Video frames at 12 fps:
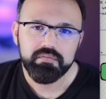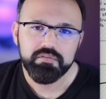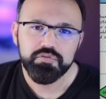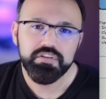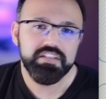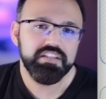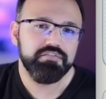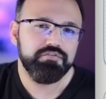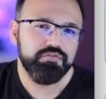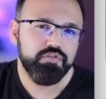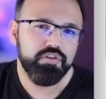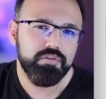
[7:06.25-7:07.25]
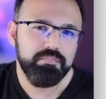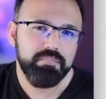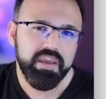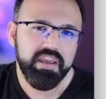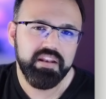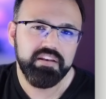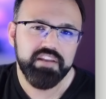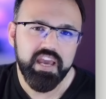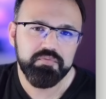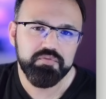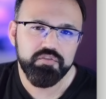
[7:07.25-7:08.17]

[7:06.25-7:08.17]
So these are the four main types